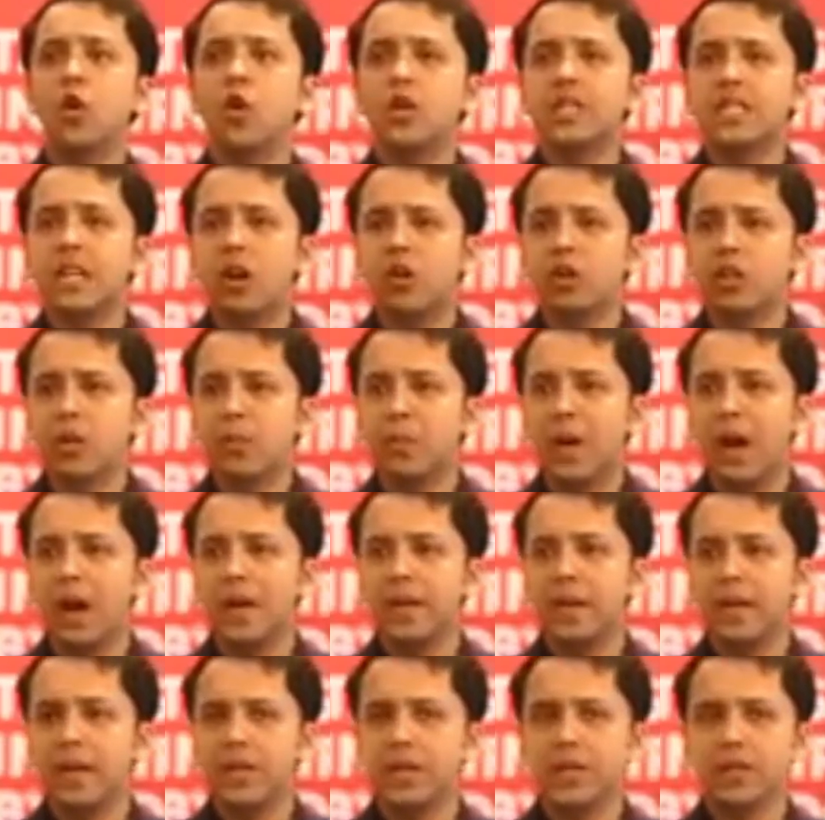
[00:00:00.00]
close down the
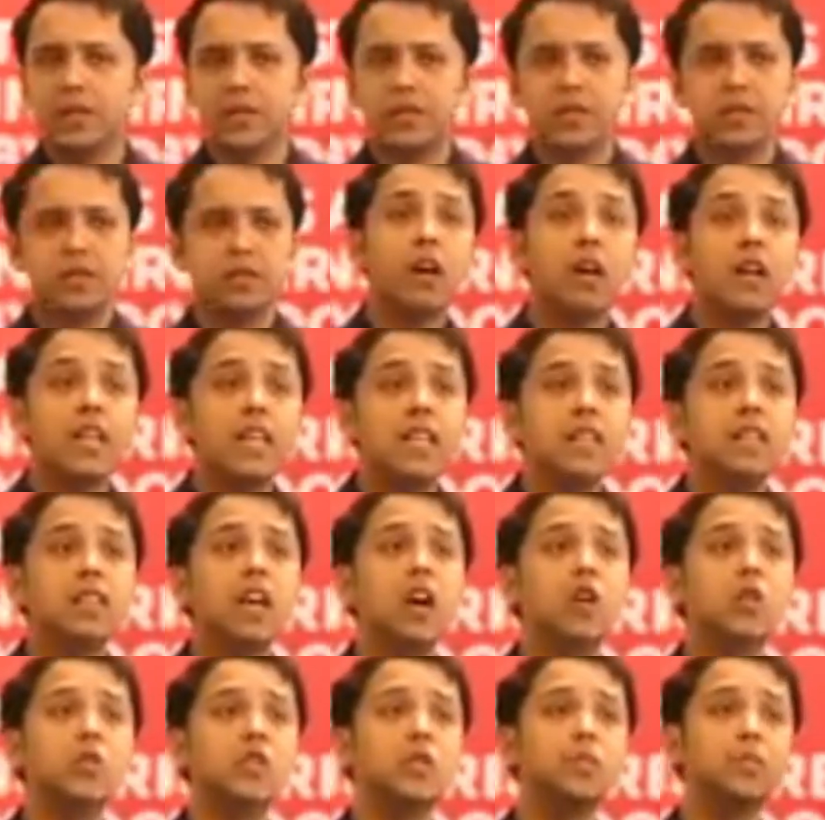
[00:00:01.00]
plantations.
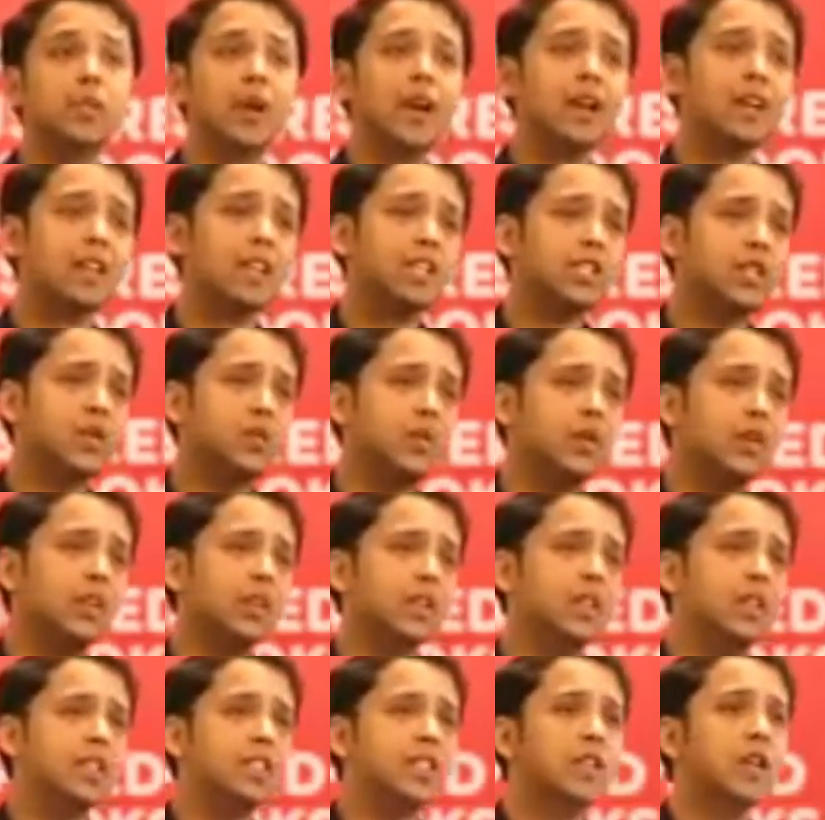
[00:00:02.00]
13,000 plantation
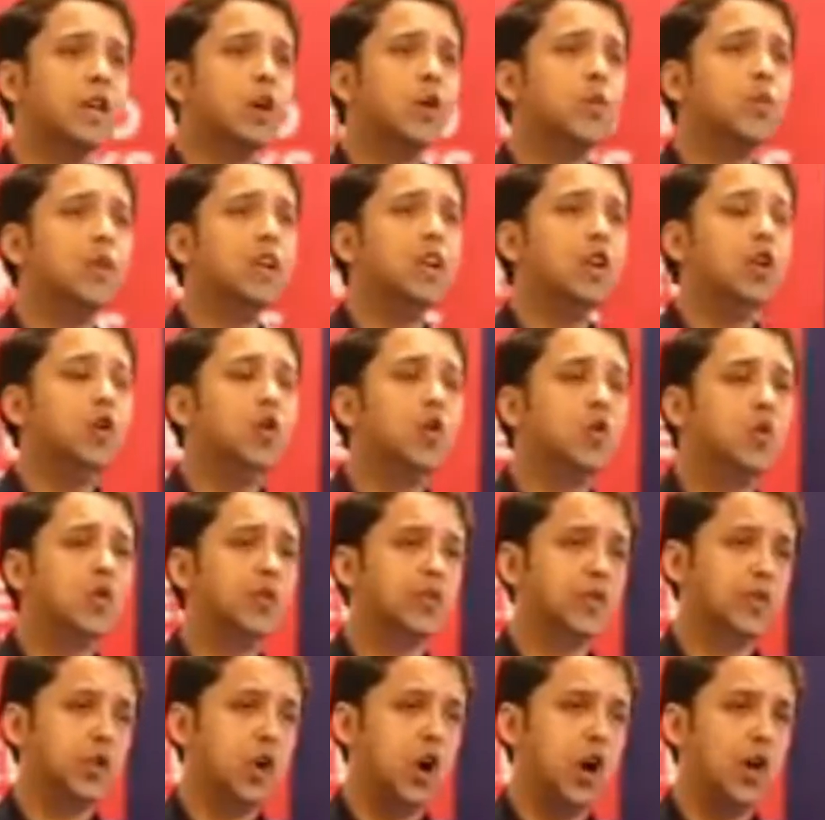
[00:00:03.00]
workers will
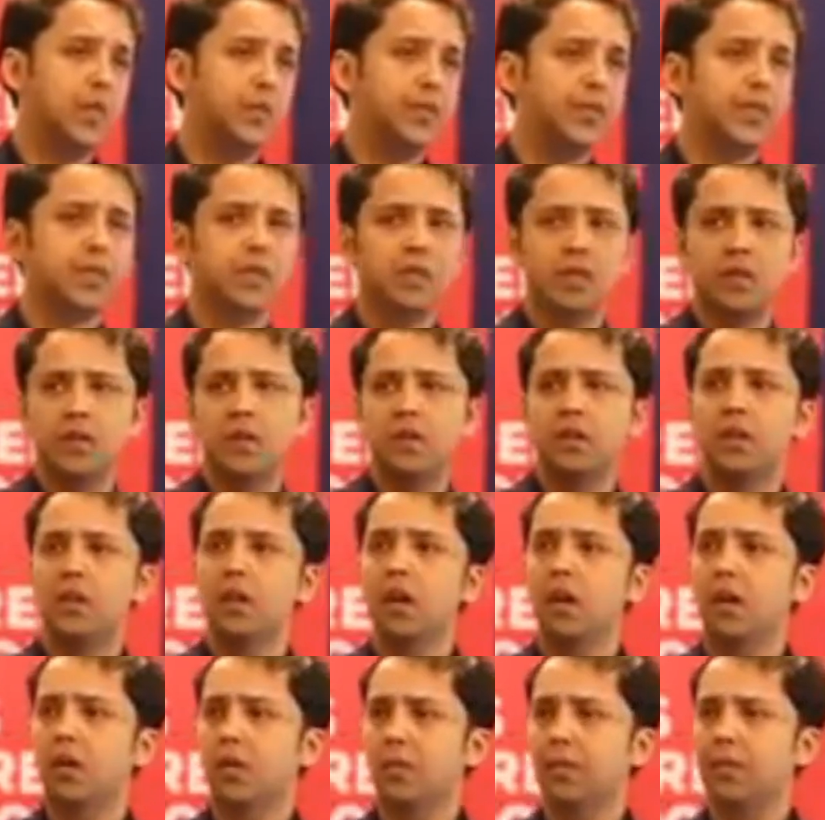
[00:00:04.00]
lose jobs.
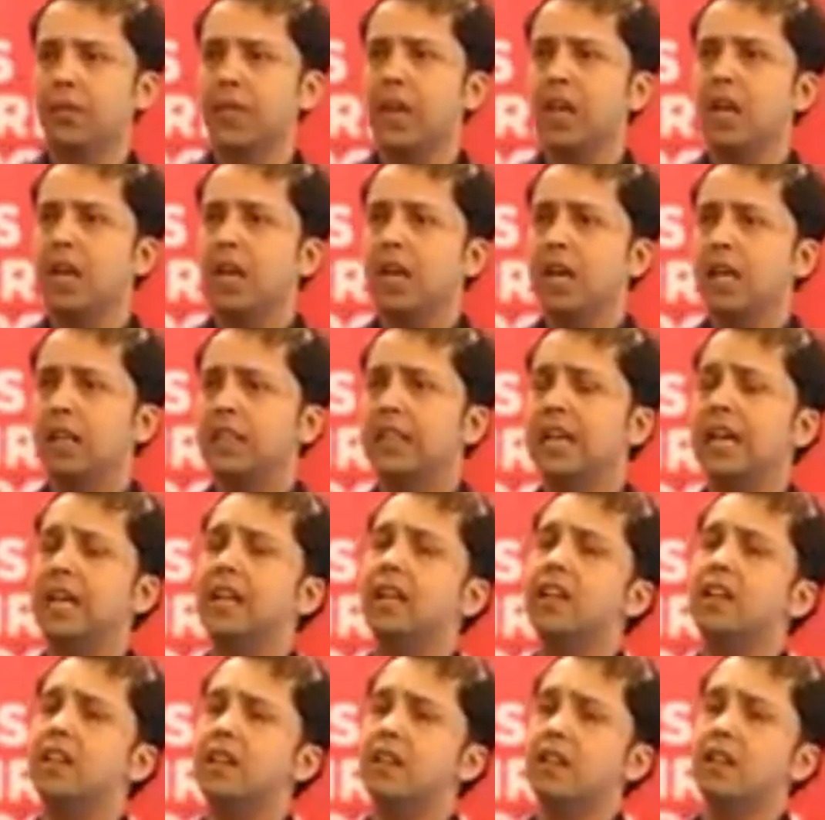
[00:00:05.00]
No. They
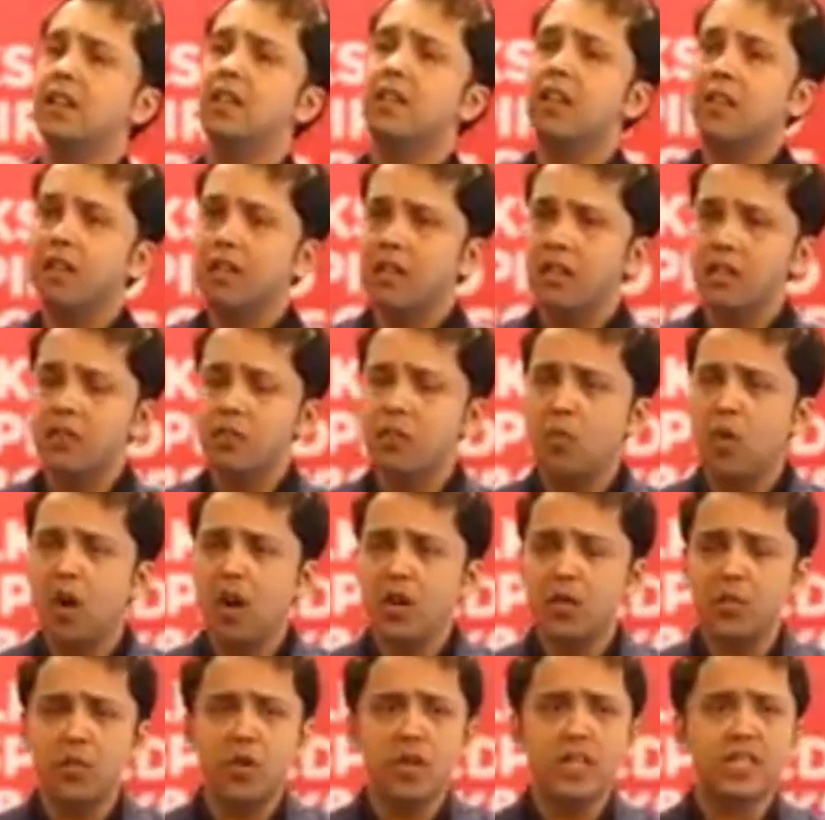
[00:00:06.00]
did
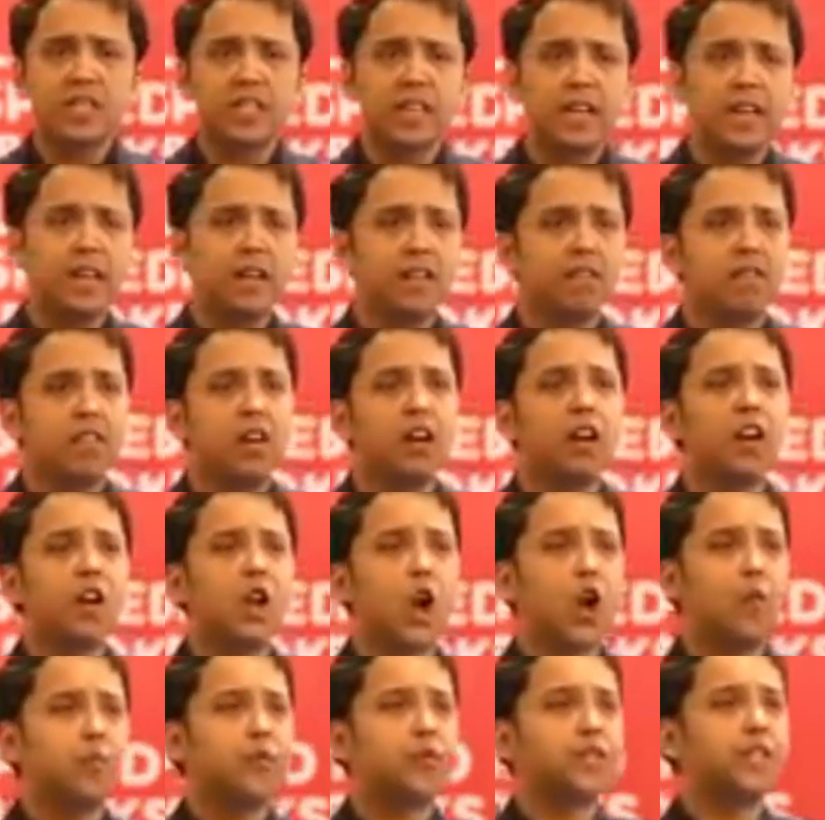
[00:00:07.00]
what was their
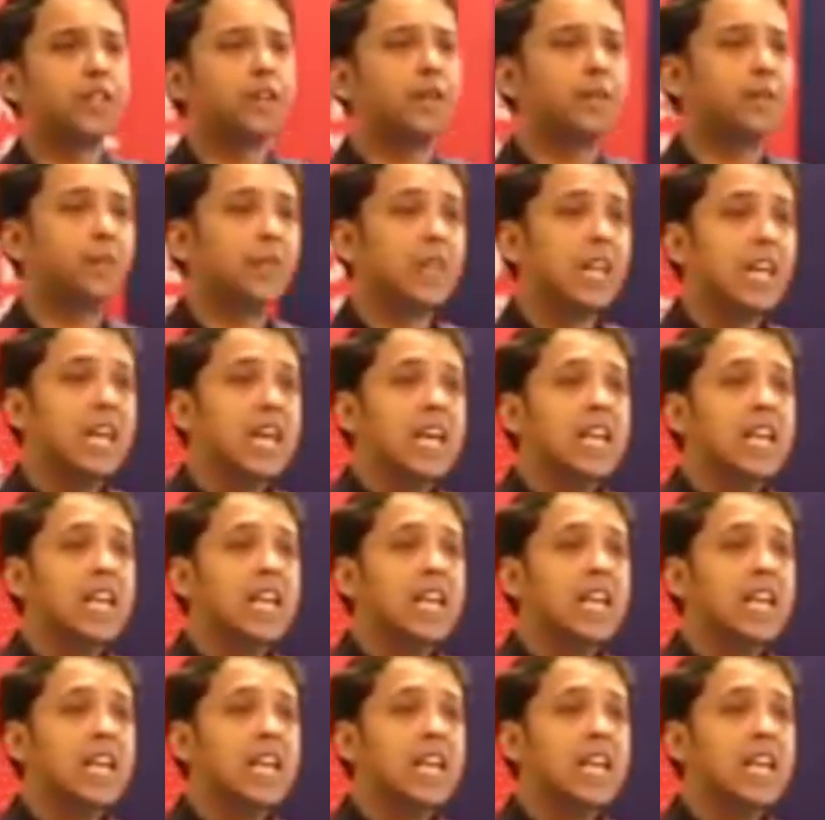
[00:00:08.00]
third option.